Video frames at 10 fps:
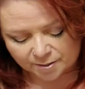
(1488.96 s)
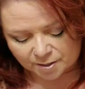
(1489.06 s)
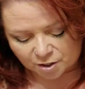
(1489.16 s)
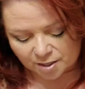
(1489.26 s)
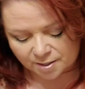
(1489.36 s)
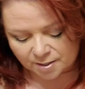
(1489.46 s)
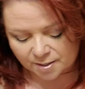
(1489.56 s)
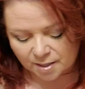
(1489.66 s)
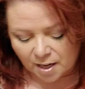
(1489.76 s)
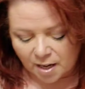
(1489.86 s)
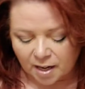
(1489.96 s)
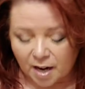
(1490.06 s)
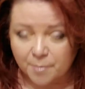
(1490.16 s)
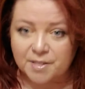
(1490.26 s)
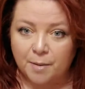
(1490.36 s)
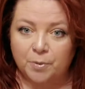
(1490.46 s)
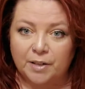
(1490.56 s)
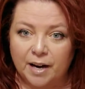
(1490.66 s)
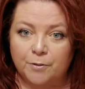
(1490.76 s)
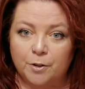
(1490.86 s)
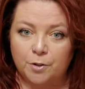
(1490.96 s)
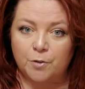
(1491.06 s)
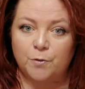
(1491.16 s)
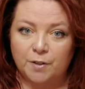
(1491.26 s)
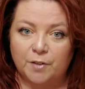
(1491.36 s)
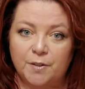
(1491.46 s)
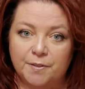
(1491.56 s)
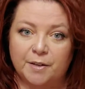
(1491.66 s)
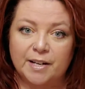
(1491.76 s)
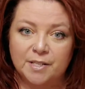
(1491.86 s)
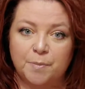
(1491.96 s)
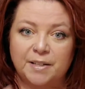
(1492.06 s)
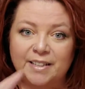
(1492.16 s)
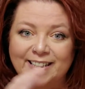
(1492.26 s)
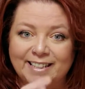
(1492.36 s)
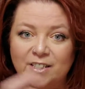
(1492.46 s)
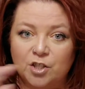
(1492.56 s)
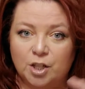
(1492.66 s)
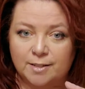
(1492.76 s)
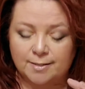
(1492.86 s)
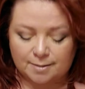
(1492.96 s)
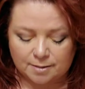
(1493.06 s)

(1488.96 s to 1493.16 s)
and justice comes up whenever you feel that there has been an injustice.